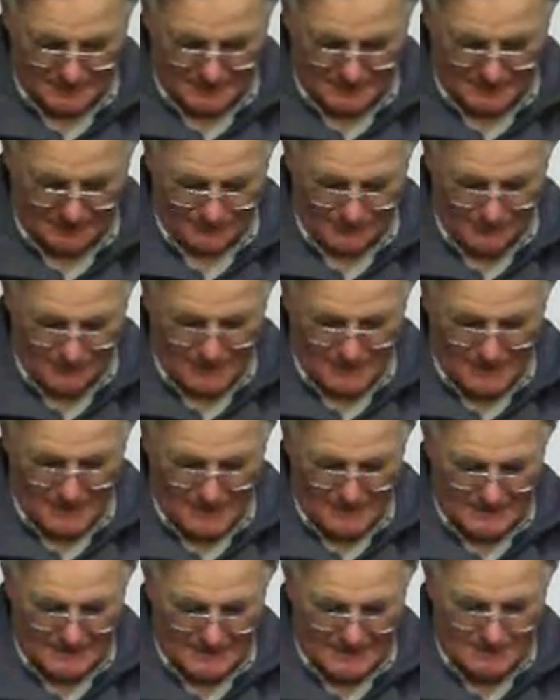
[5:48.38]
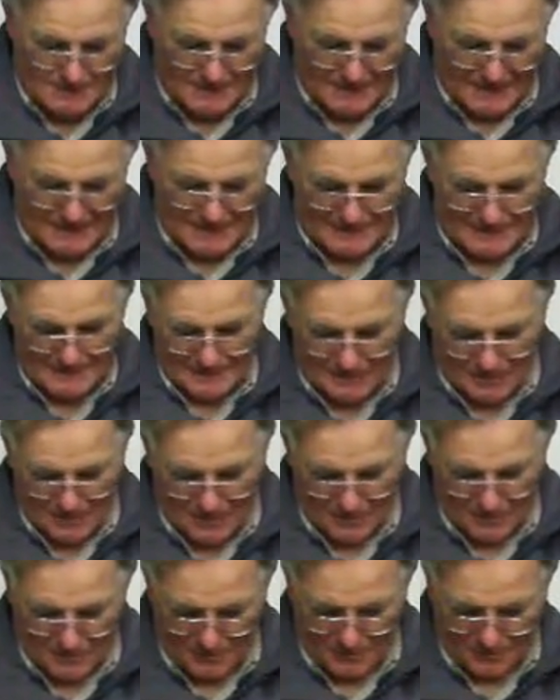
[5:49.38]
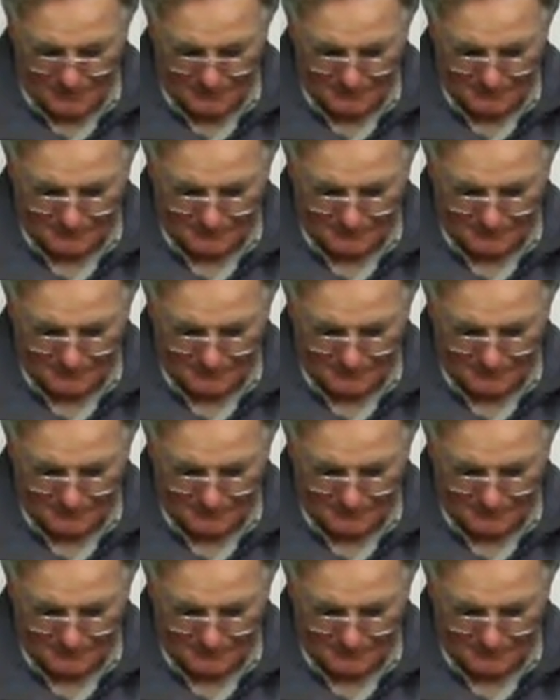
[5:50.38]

If you are not expecting a caller,